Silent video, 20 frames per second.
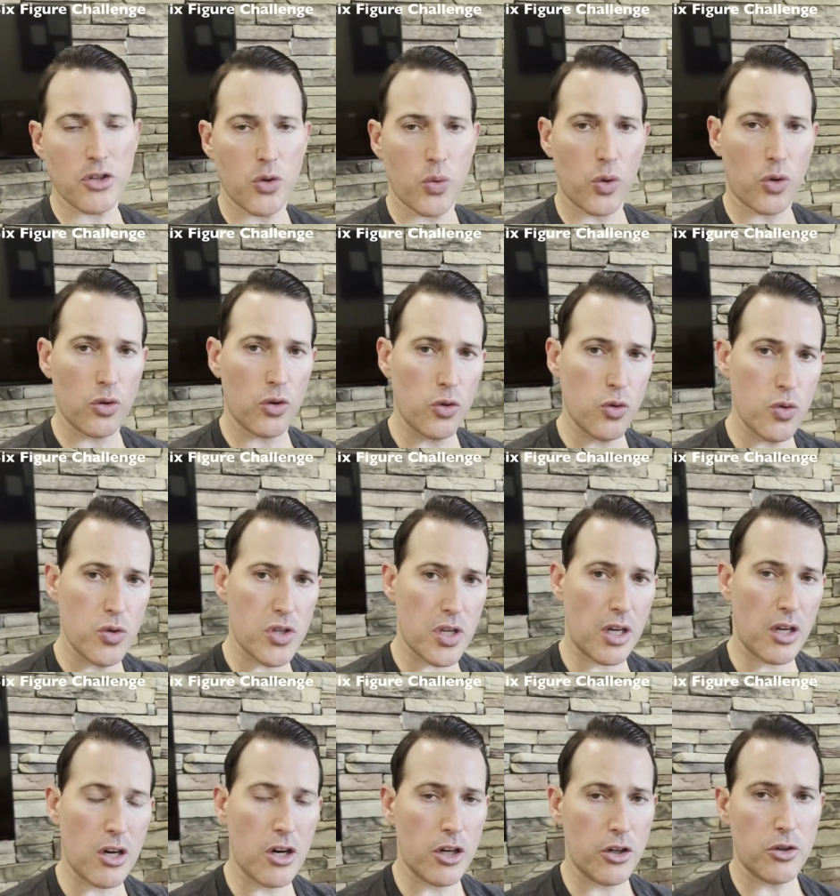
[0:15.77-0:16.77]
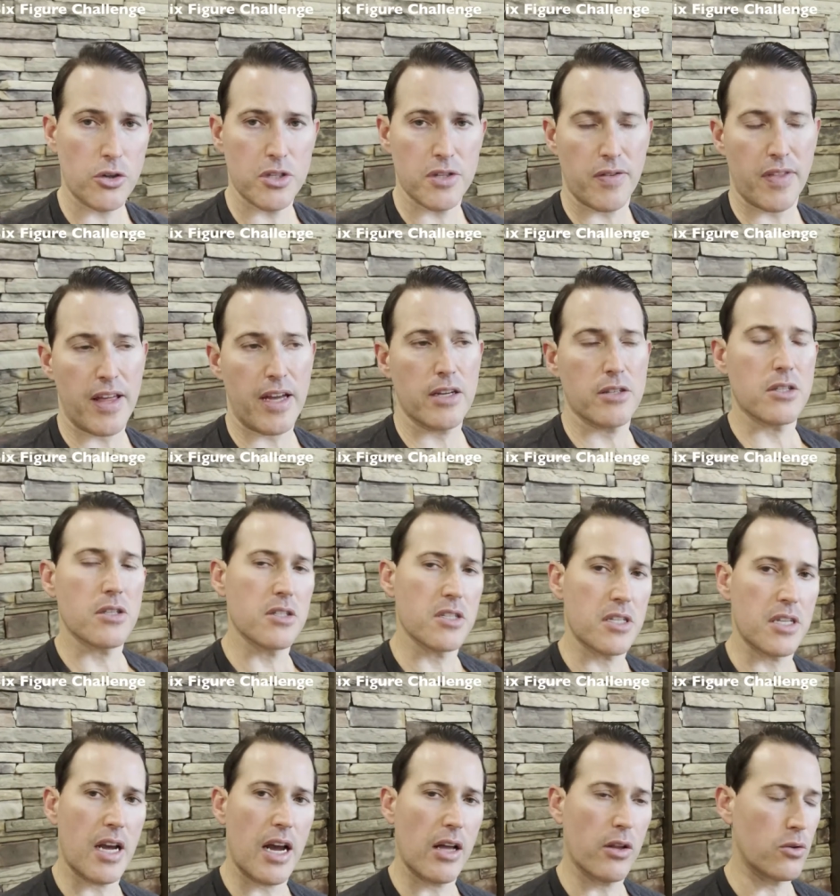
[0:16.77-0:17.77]
you are losing hundreds of thousands
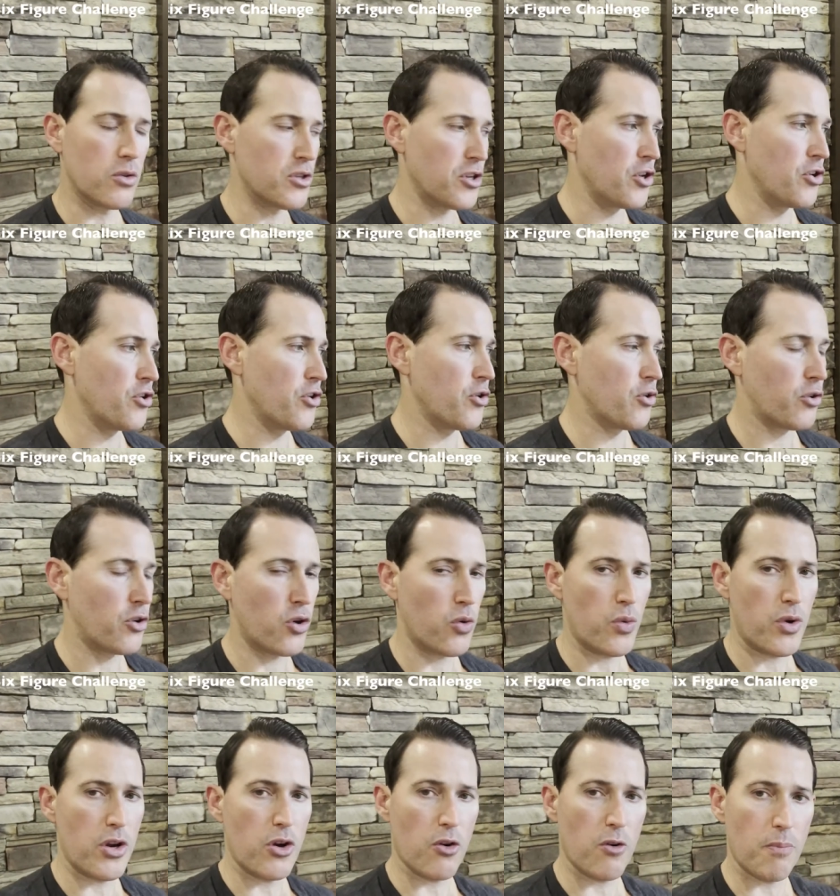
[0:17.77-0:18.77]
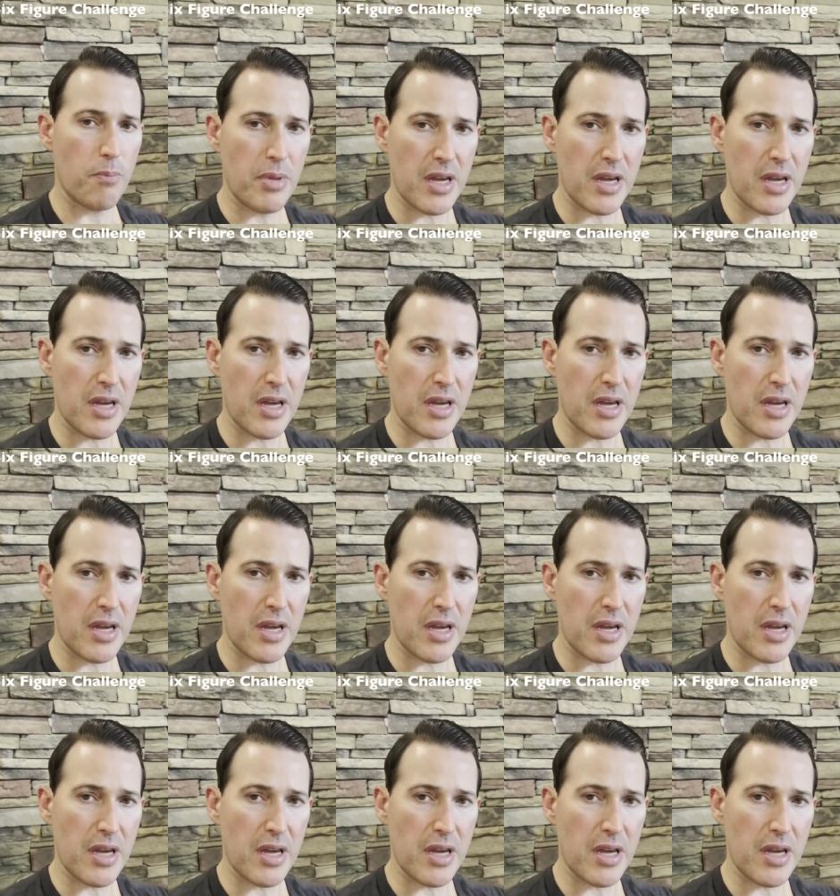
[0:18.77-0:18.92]
of dollars in your career